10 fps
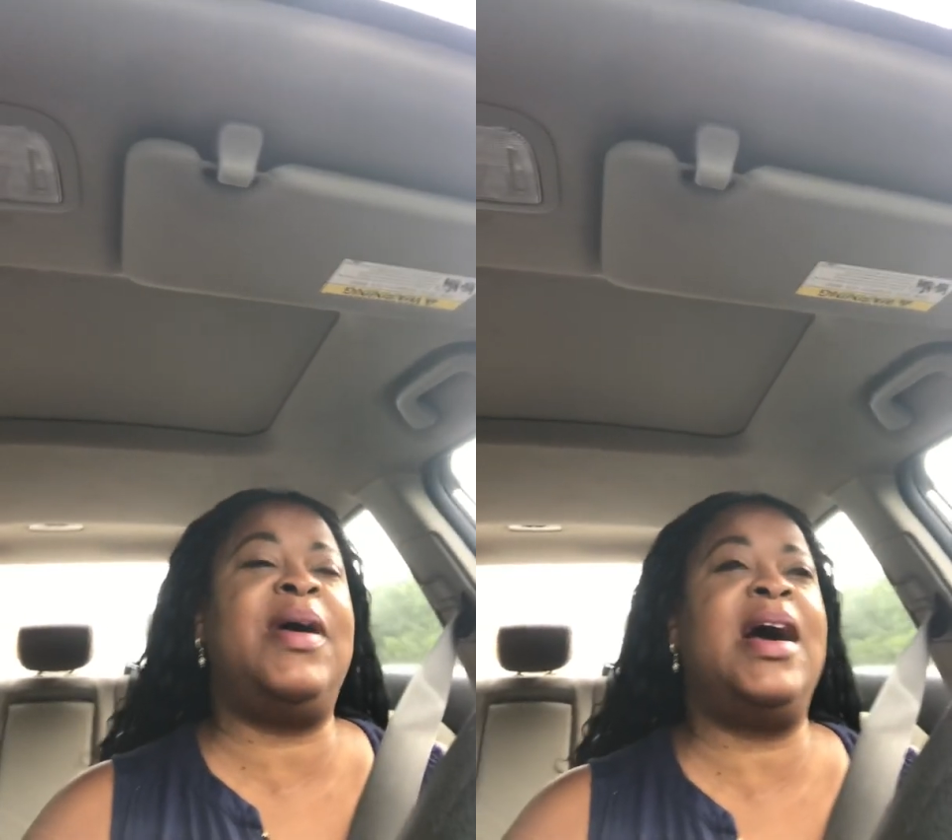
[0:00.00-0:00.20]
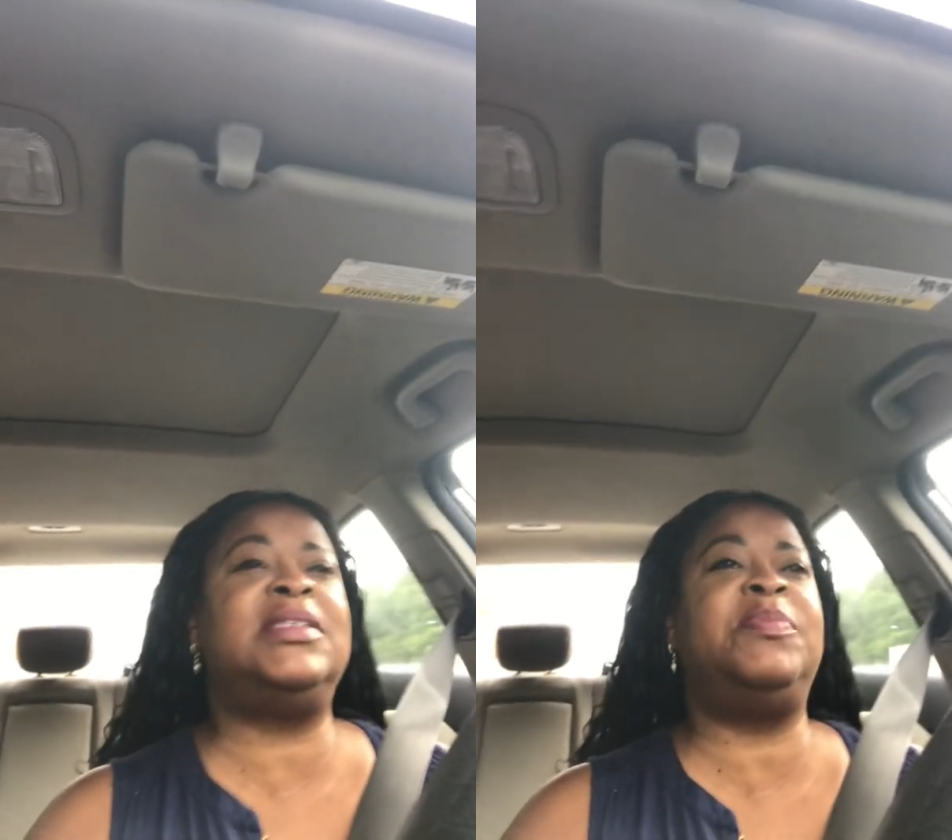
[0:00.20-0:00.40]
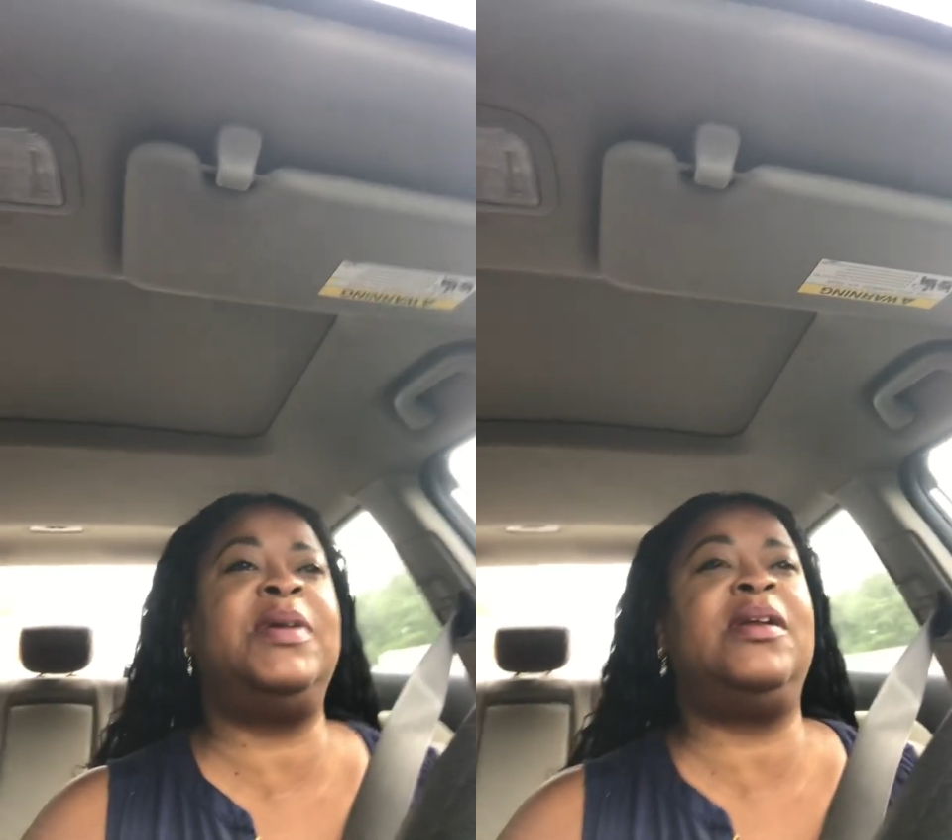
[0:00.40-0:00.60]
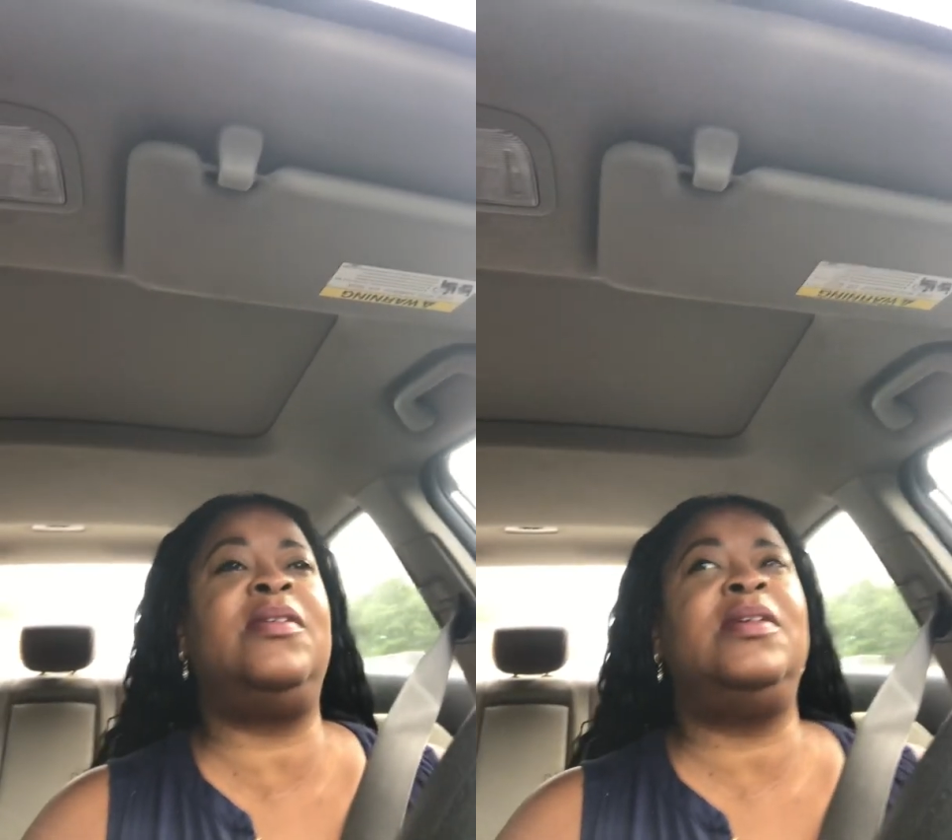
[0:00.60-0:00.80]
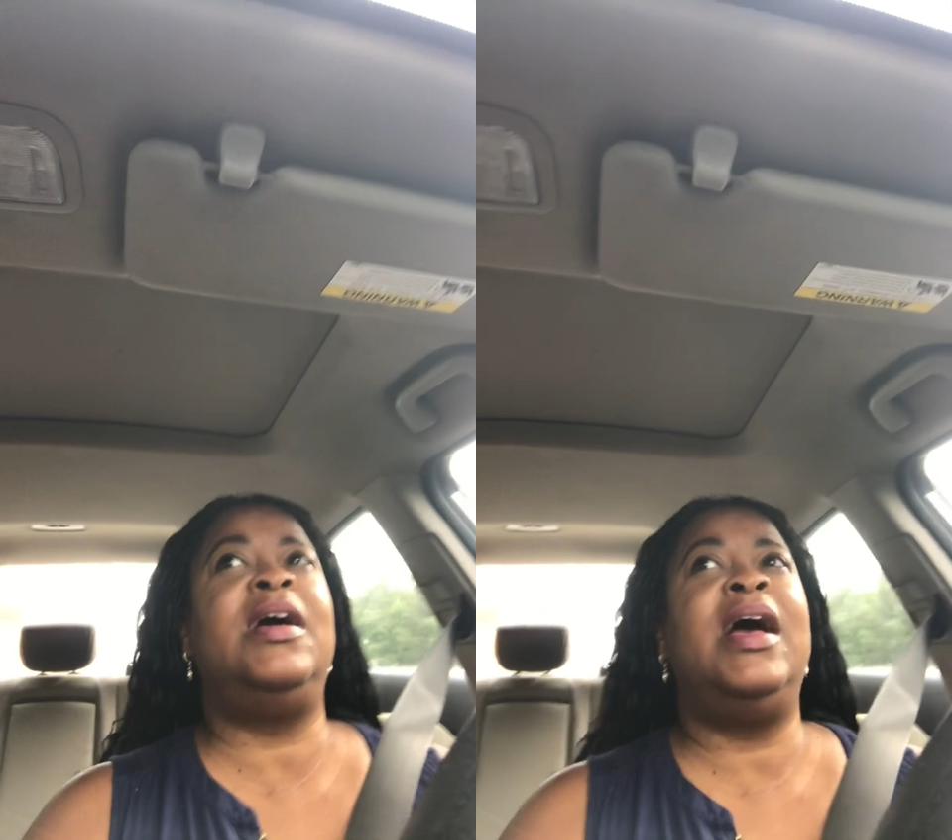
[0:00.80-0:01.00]

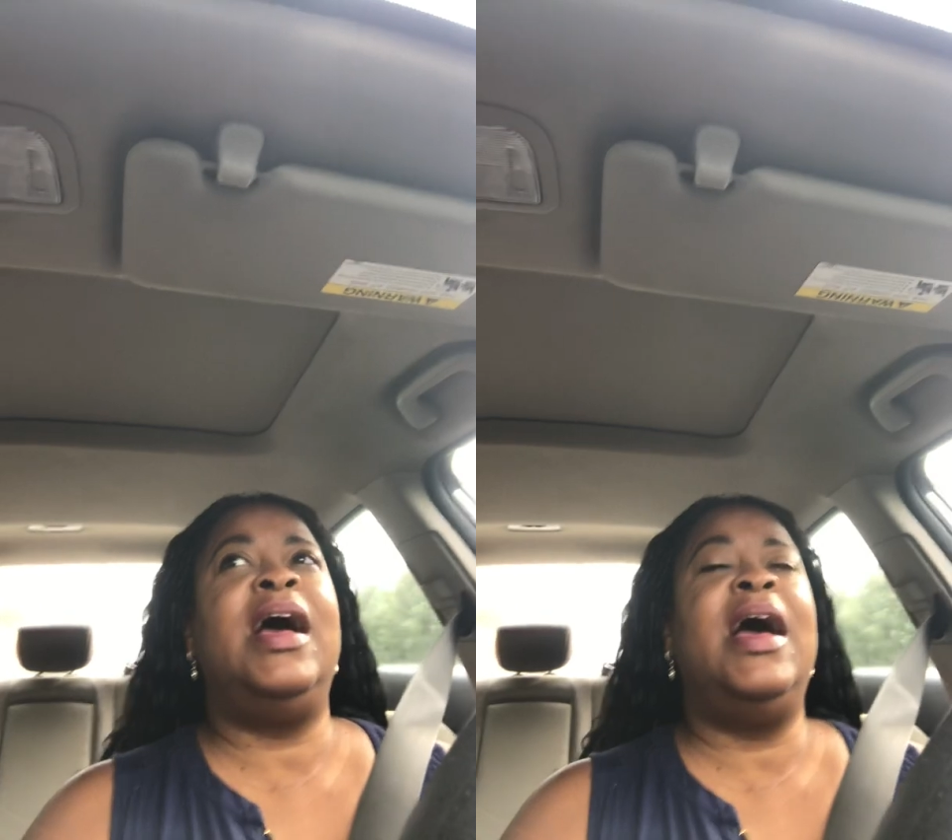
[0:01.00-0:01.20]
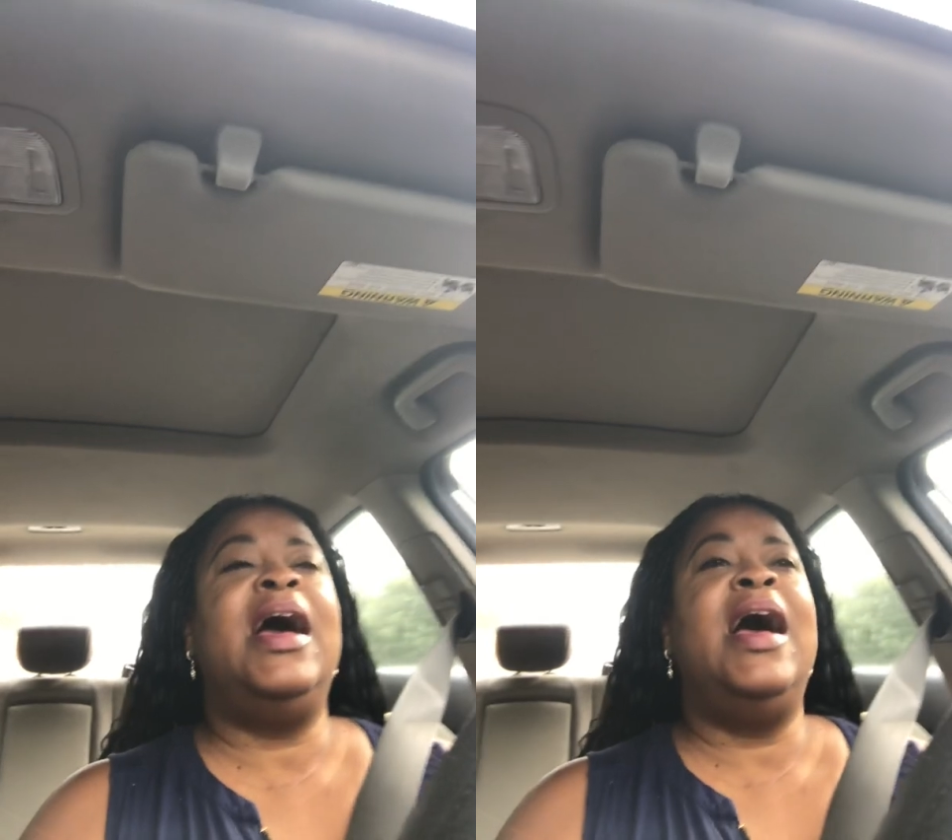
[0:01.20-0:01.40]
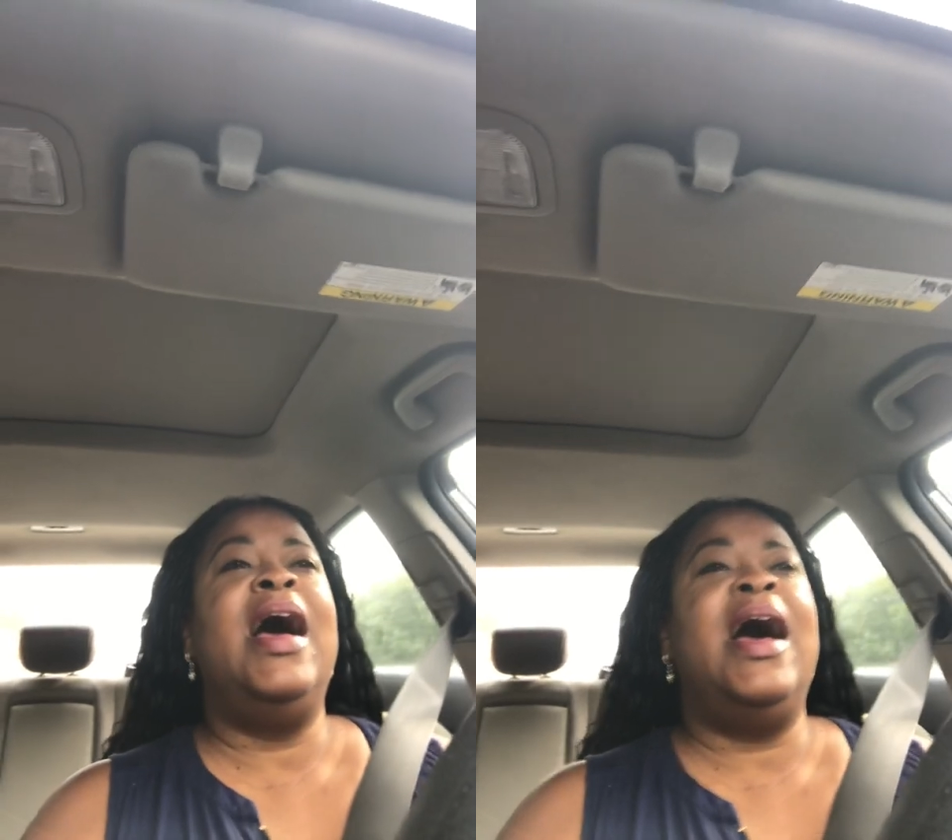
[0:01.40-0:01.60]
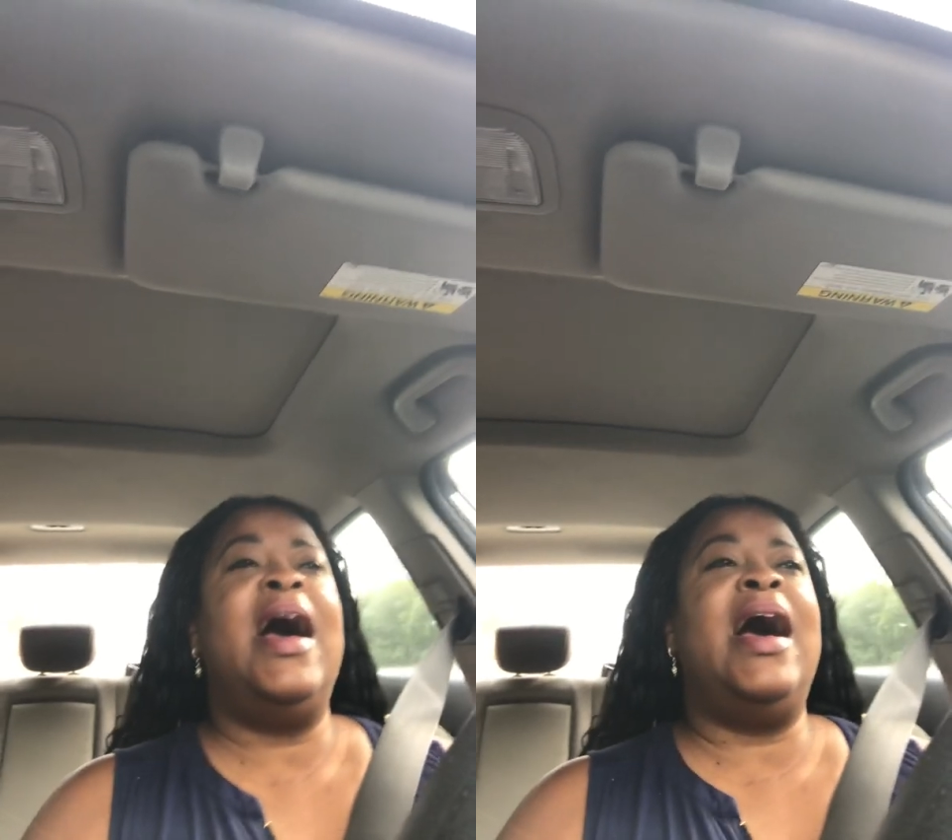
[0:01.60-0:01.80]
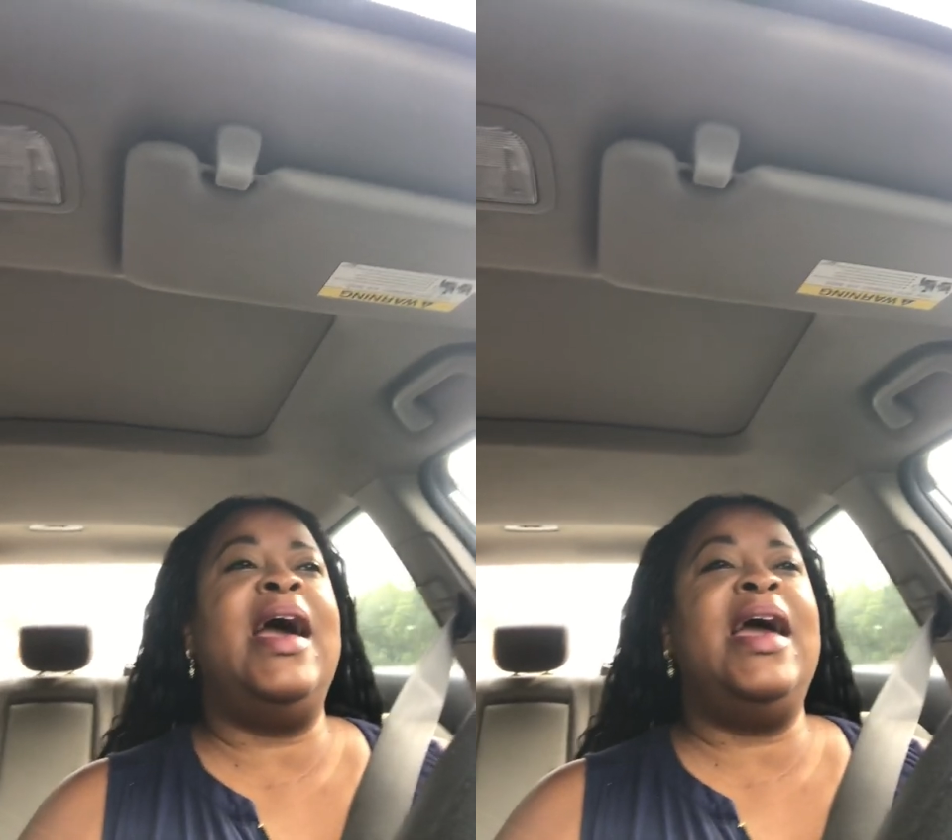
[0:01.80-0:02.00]
hospital.
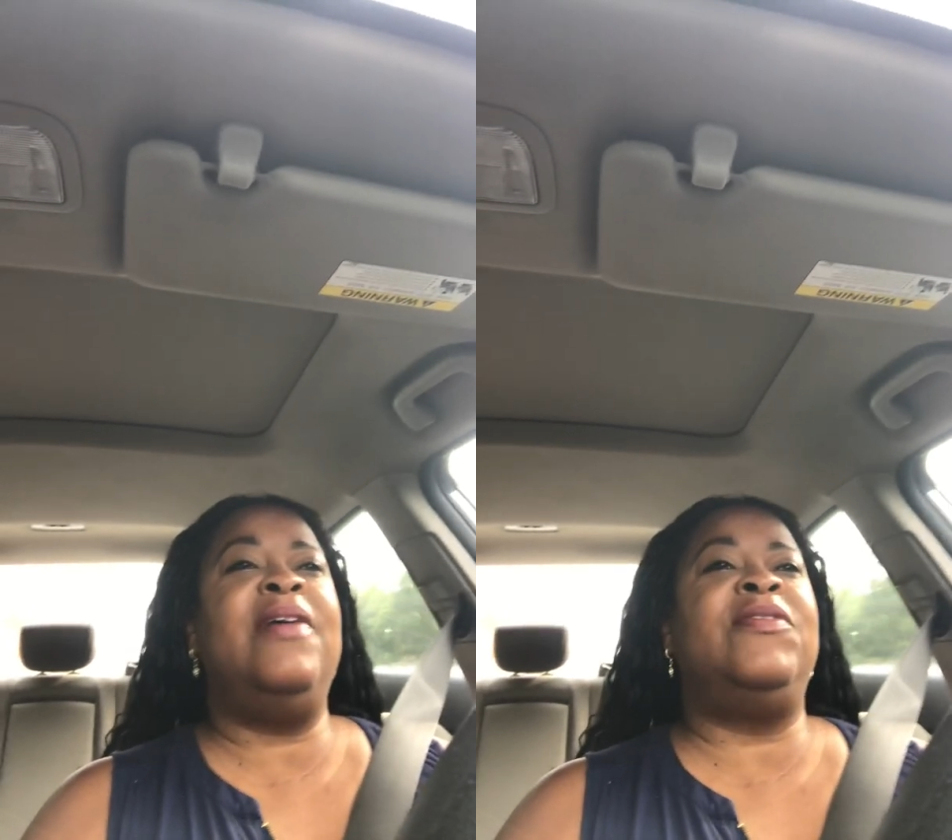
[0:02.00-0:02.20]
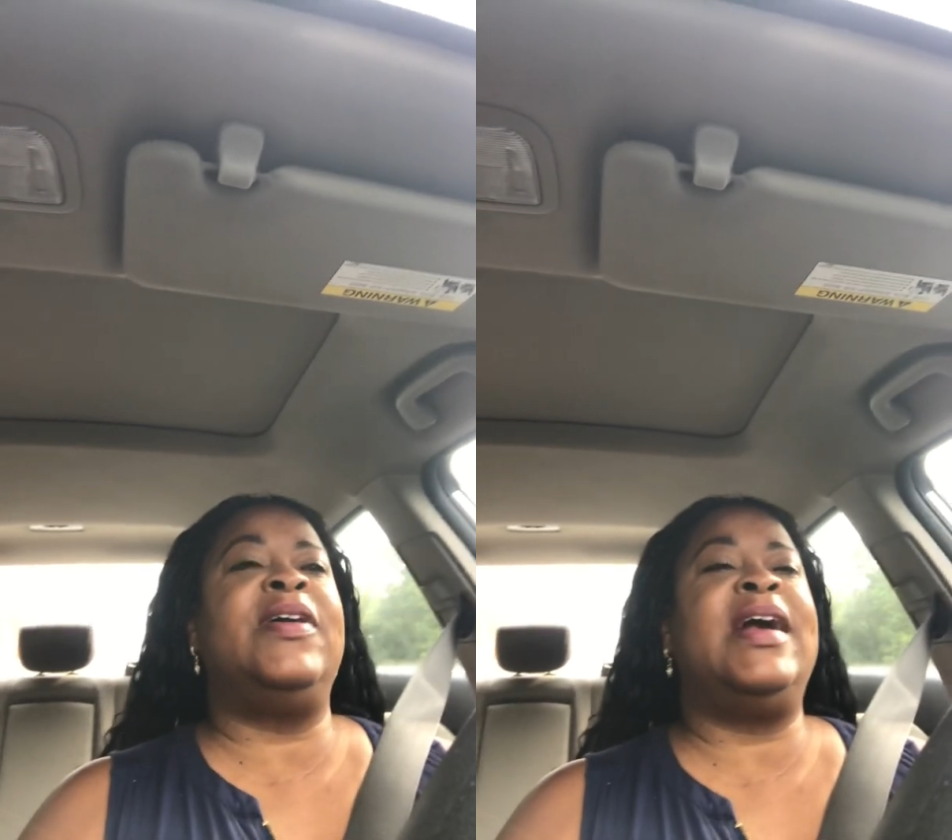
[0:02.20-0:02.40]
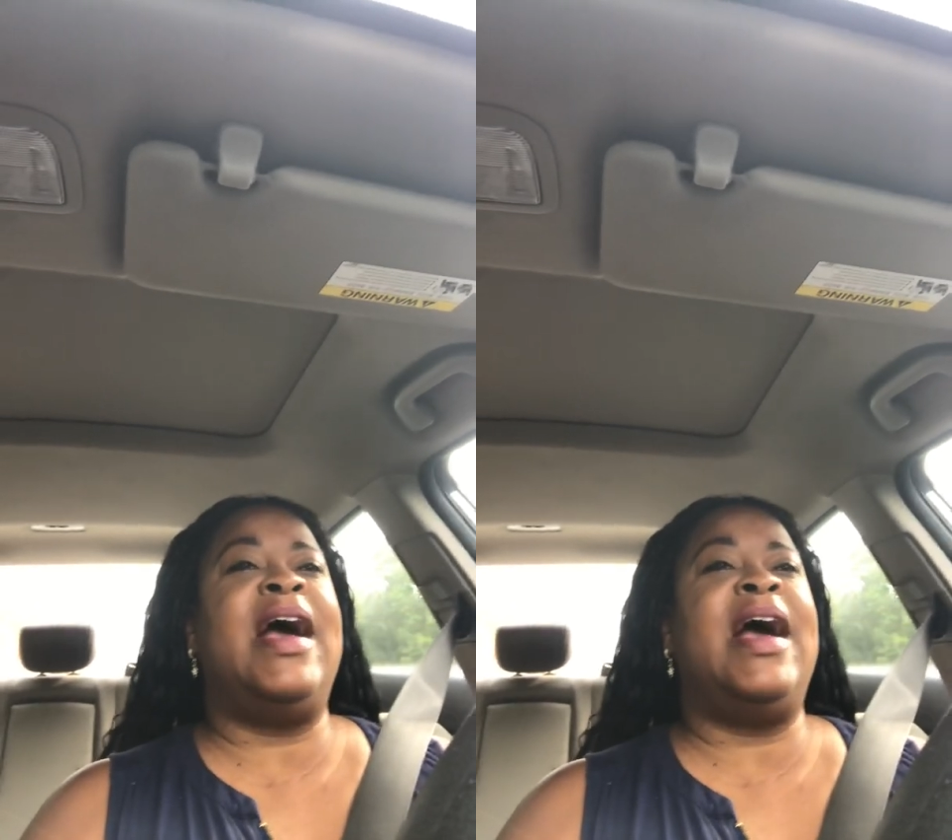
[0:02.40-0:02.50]
However,